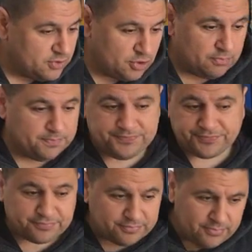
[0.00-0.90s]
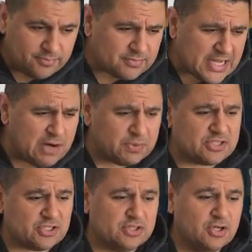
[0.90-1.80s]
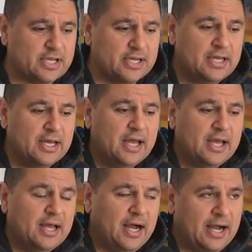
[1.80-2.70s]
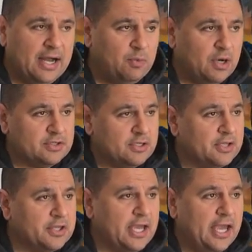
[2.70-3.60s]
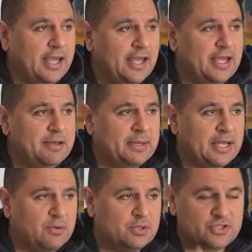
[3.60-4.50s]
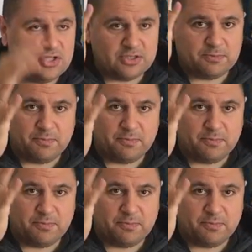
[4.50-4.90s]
So I was just looking, I want another game, and I was just